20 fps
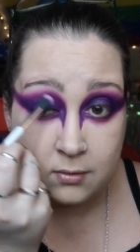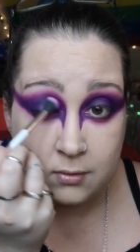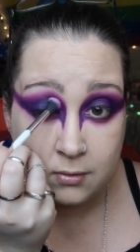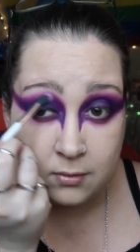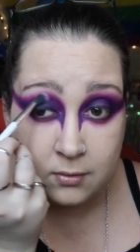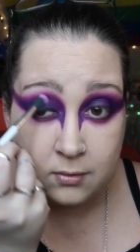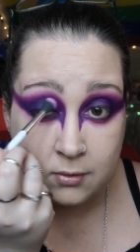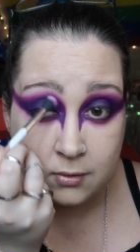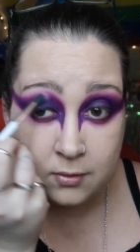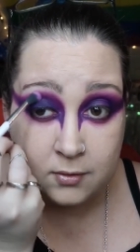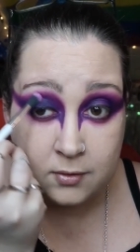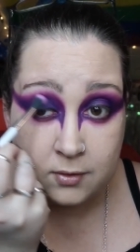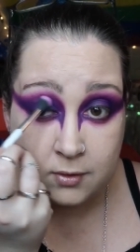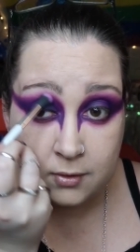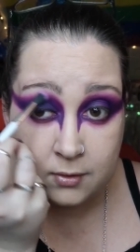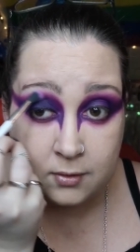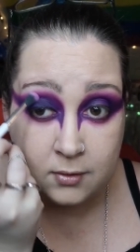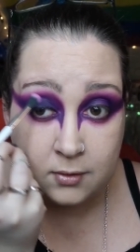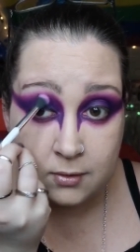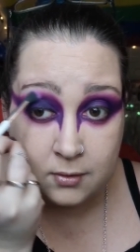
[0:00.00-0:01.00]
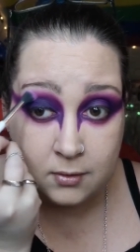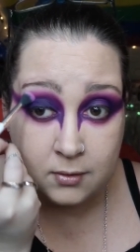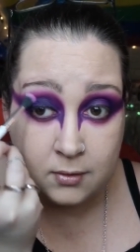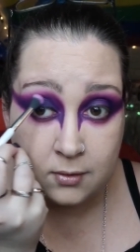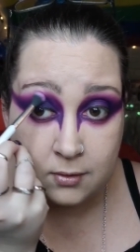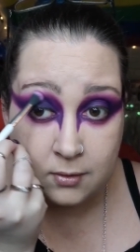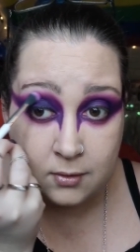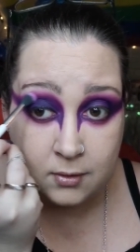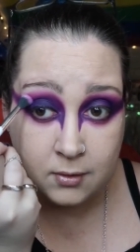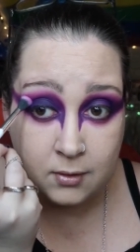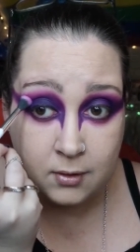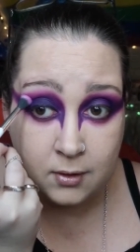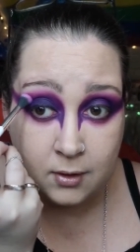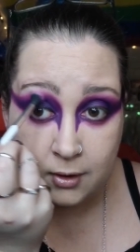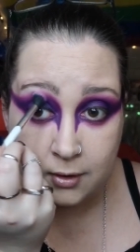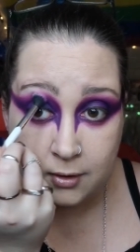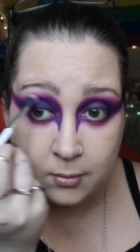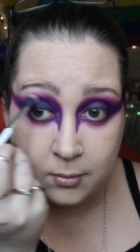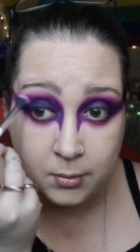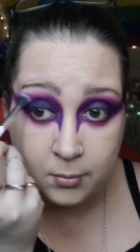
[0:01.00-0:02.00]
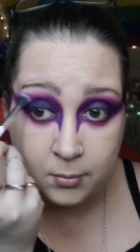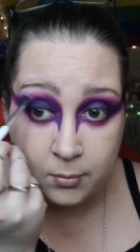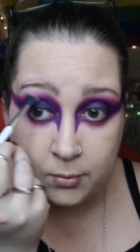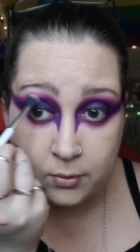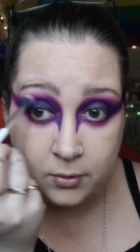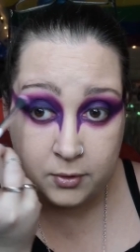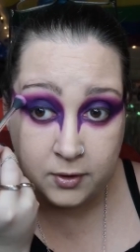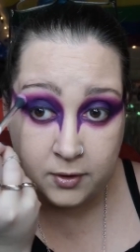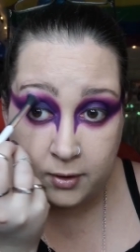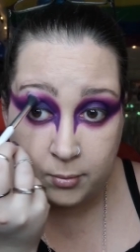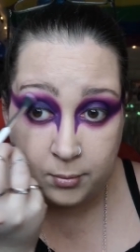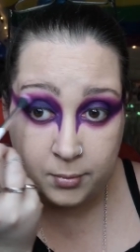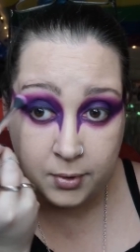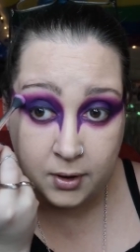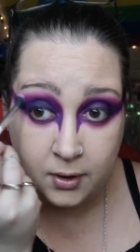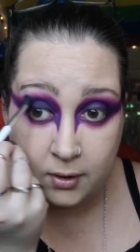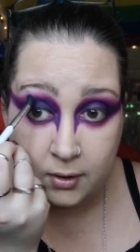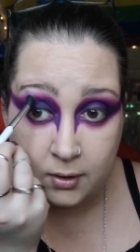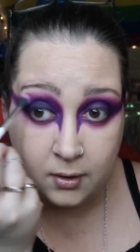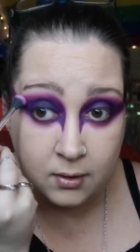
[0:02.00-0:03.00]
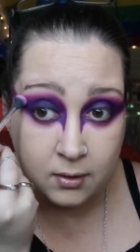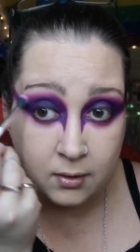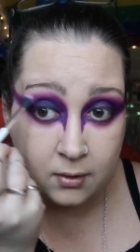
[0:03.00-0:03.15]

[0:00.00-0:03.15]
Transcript: just add a bit more to that pink.